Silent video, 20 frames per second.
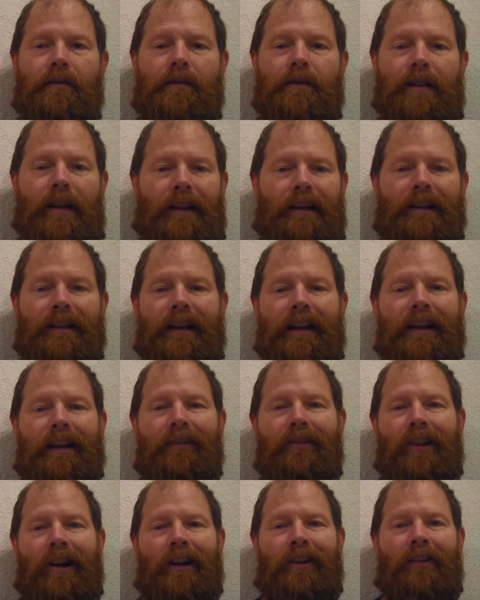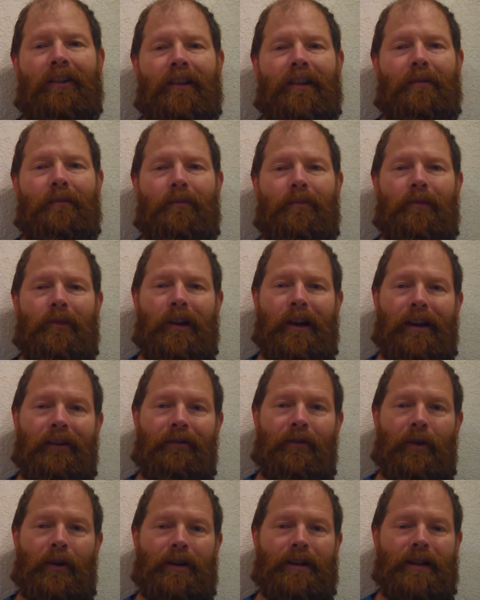take the negative logarithm we get
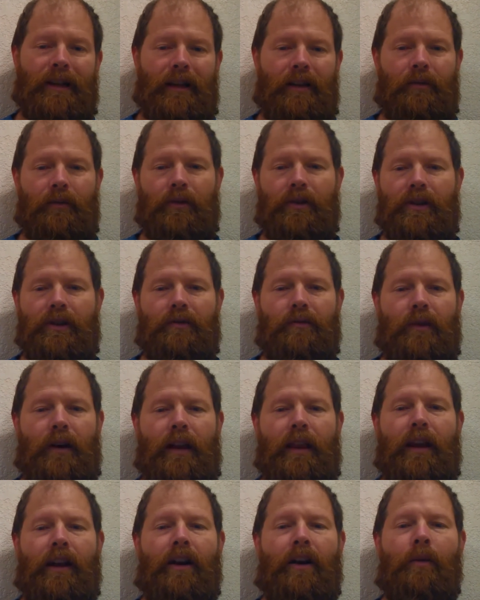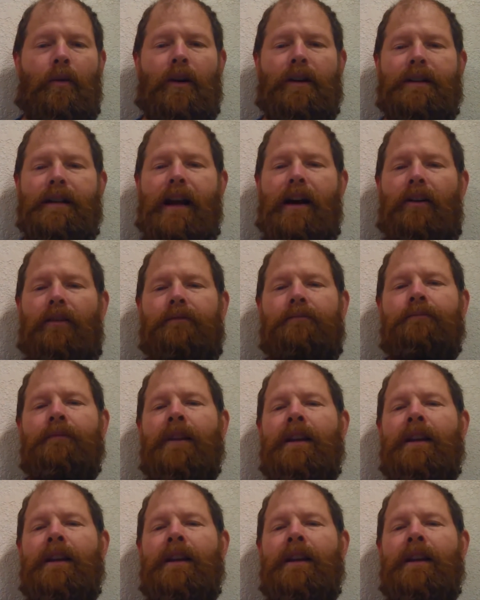14, which is why that all works out.